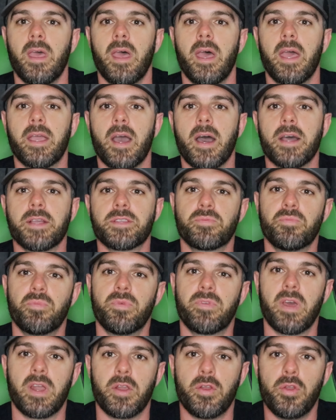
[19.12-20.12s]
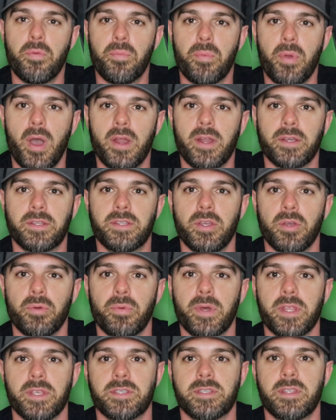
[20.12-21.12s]
Hey guys, we've got a new product here
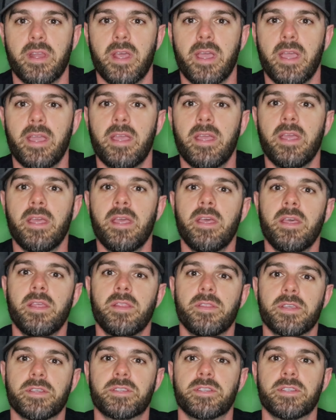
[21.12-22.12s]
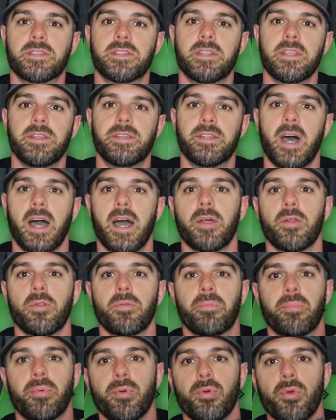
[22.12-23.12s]
with us today. This is the
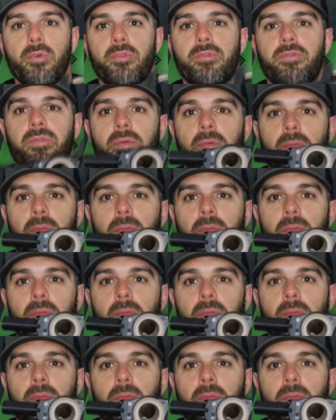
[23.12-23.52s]
Dialed Pruf